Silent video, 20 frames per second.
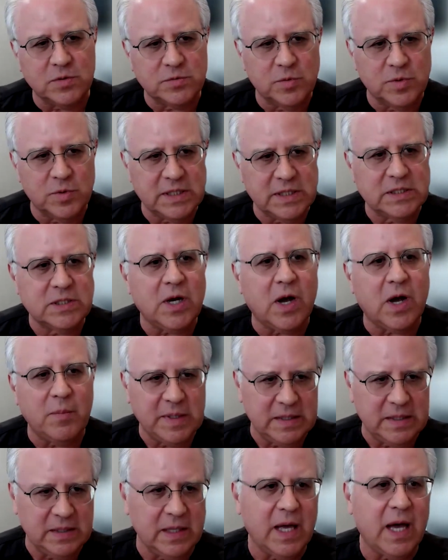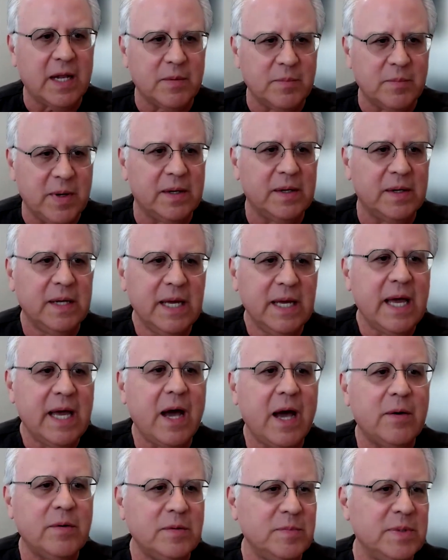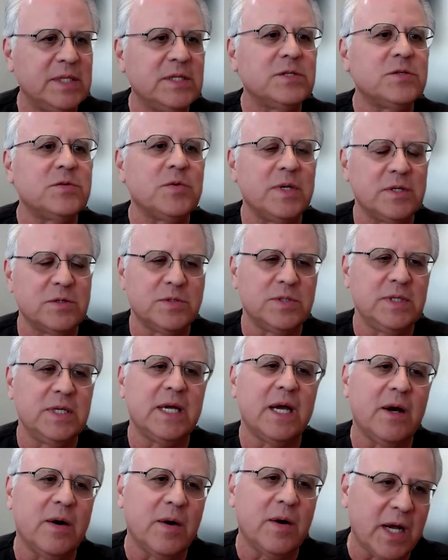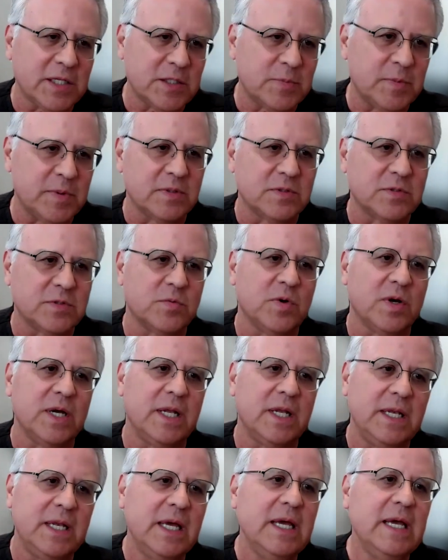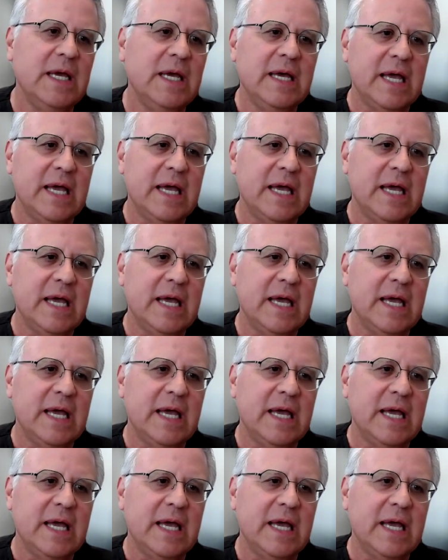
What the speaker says: really taught me a lot about how administrators think, how hospitals run,